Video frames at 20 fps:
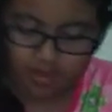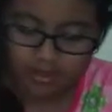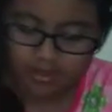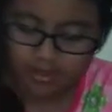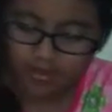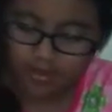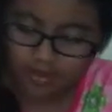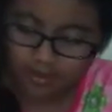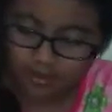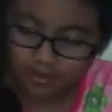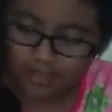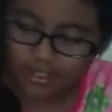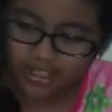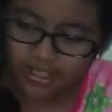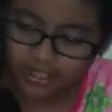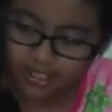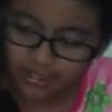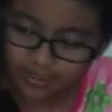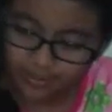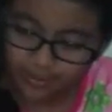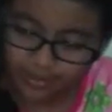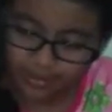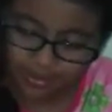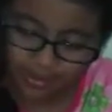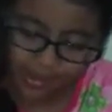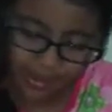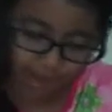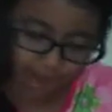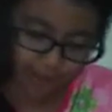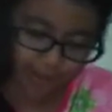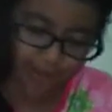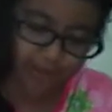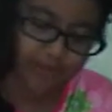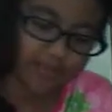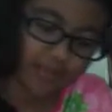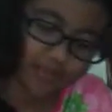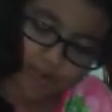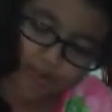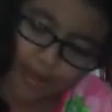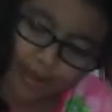Now we need to make the hair,
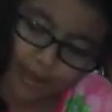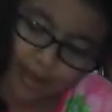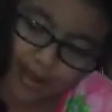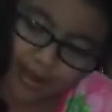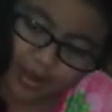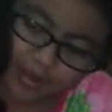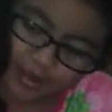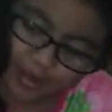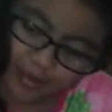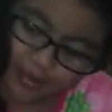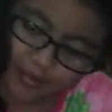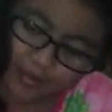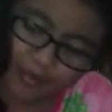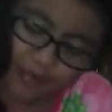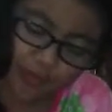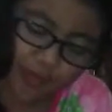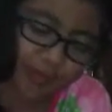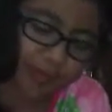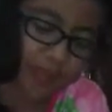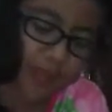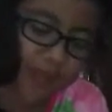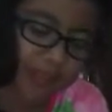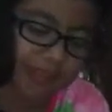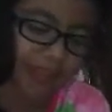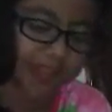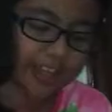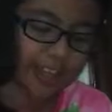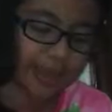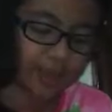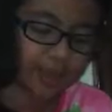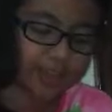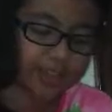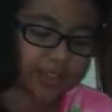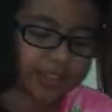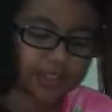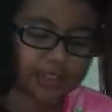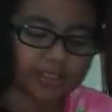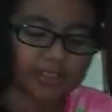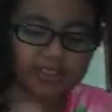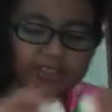but before we make the hair, we're
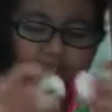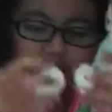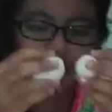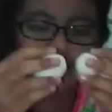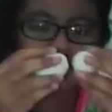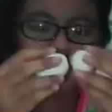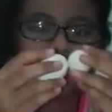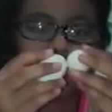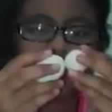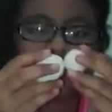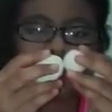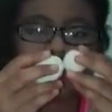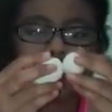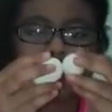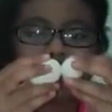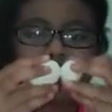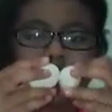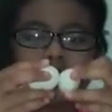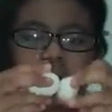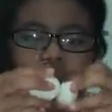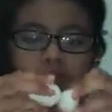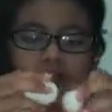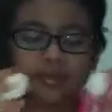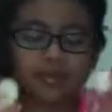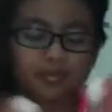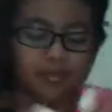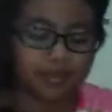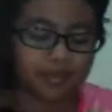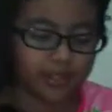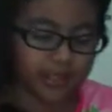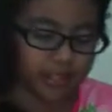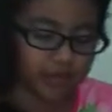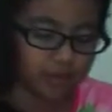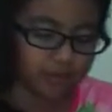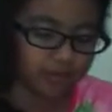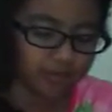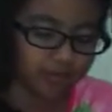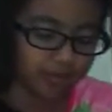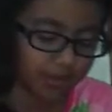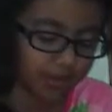just gonna stick all the
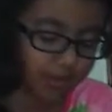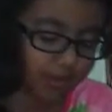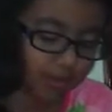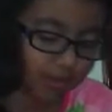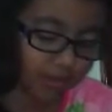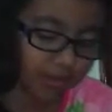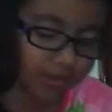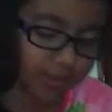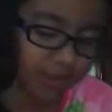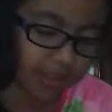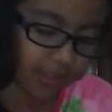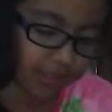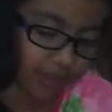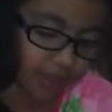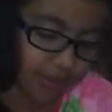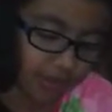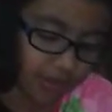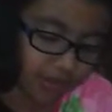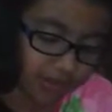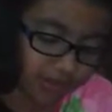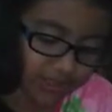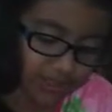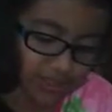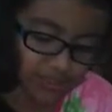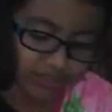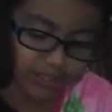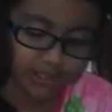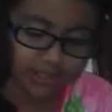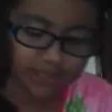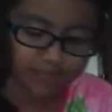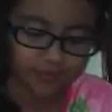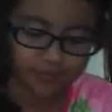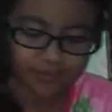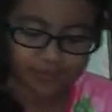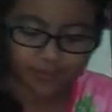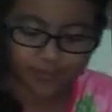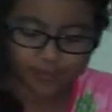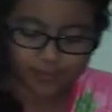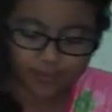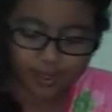Play-Doh, all the stuff
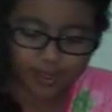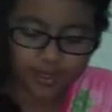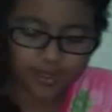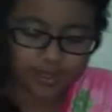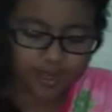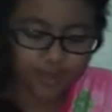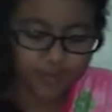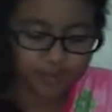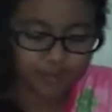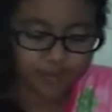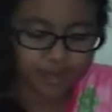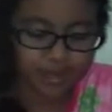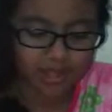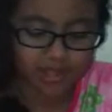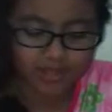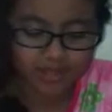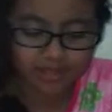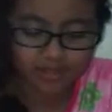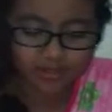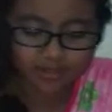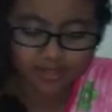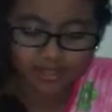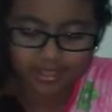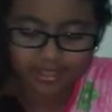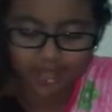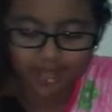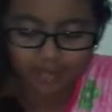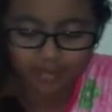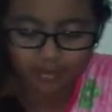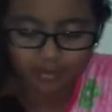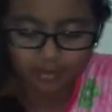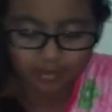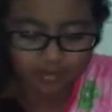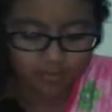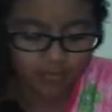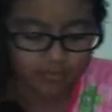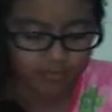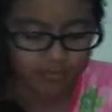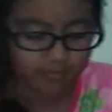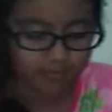we have made here together.
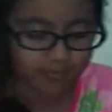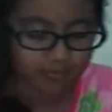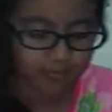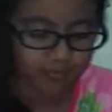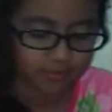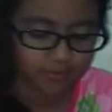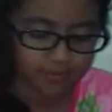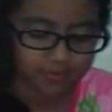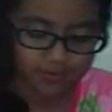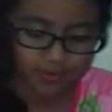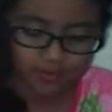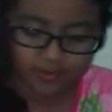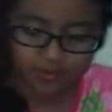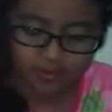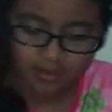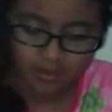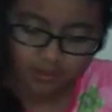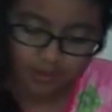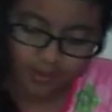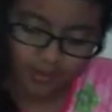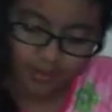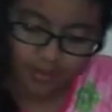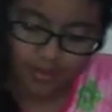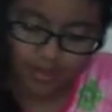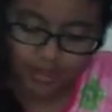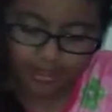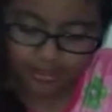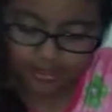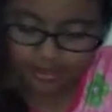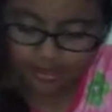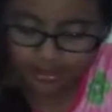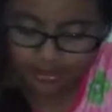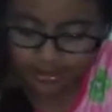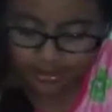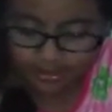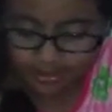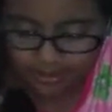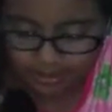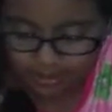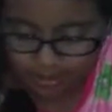We're gonna stick
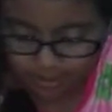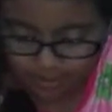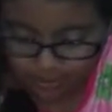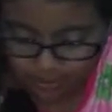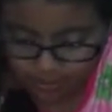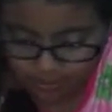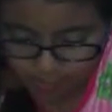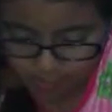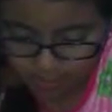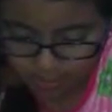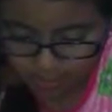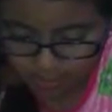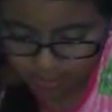the cutie mark